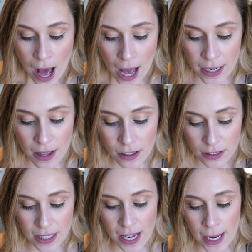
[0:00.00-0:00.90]
Another
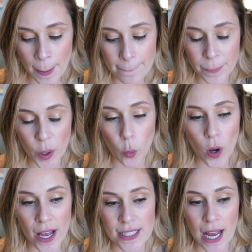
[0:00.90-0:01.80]
thing
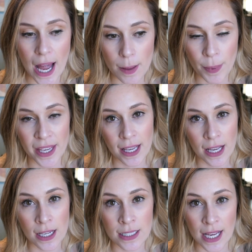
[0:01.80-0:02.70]
was I
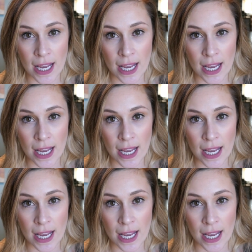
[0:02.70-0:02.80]
panned